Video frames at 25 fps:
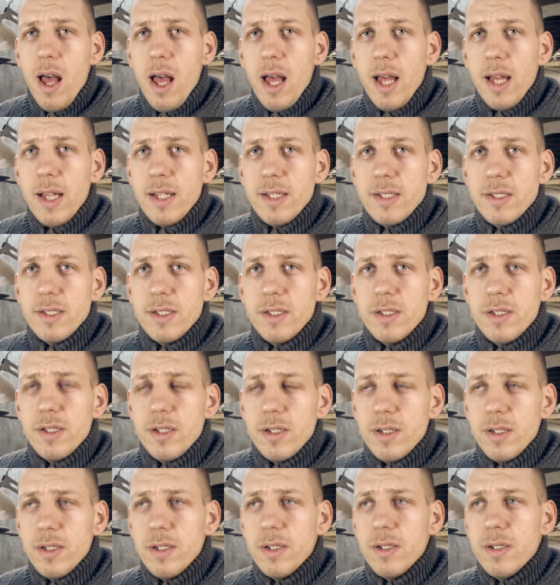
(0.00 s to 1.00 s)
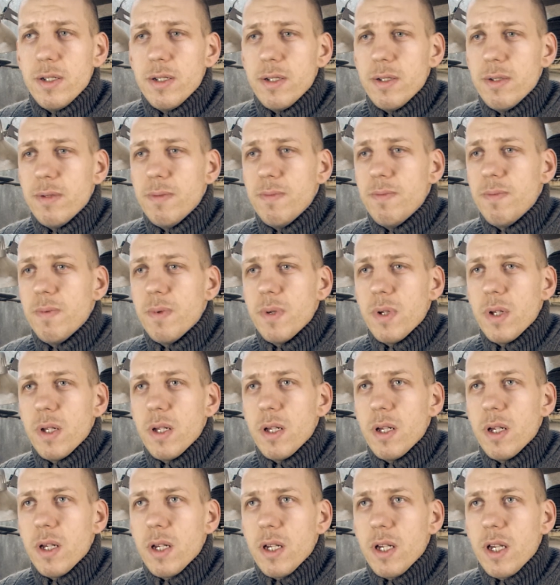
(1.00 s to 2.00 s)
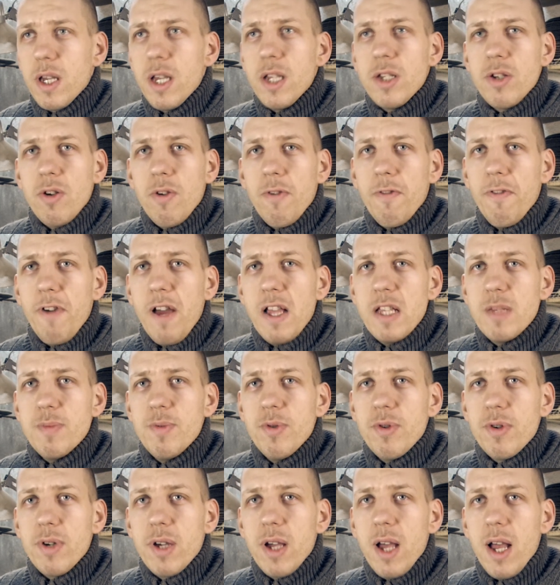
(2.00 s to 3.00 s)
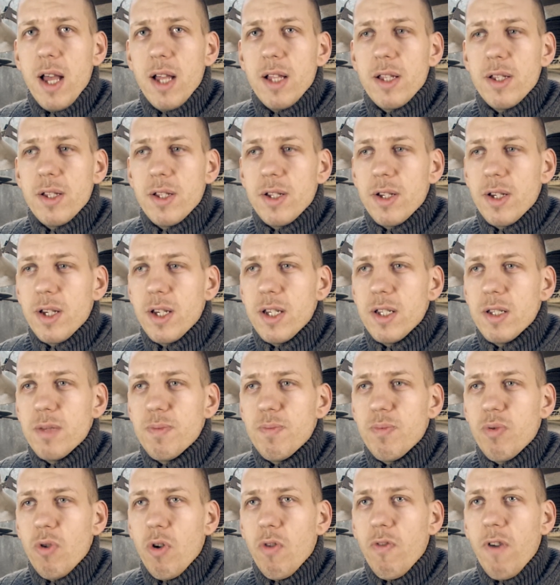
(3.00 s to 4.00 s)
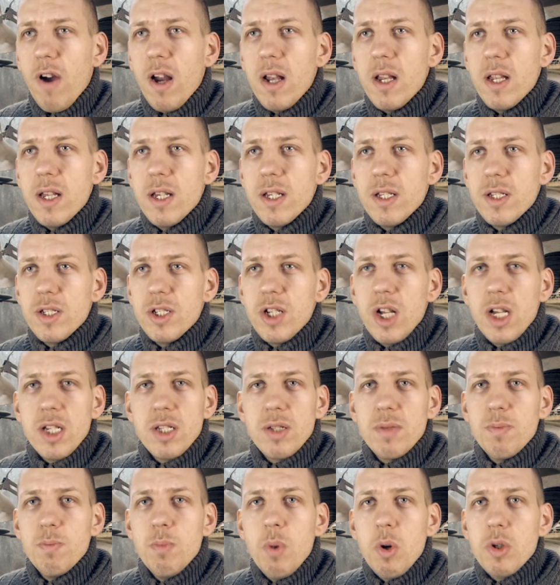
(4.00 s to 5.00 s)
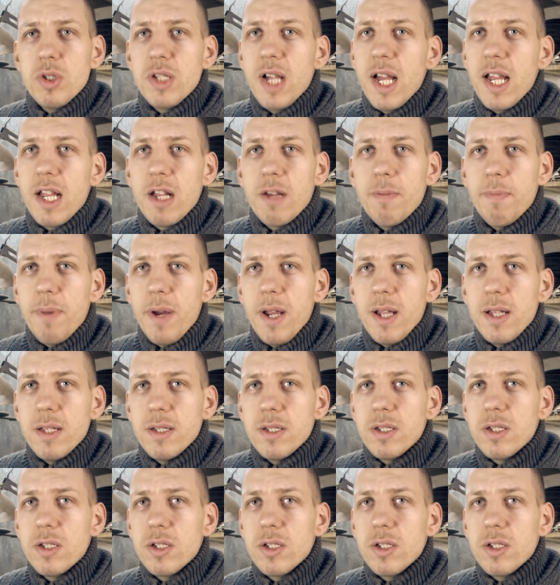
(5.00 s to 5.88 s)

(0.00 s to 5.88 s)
And he's on Facebook and his profile is just Mosaic Pins.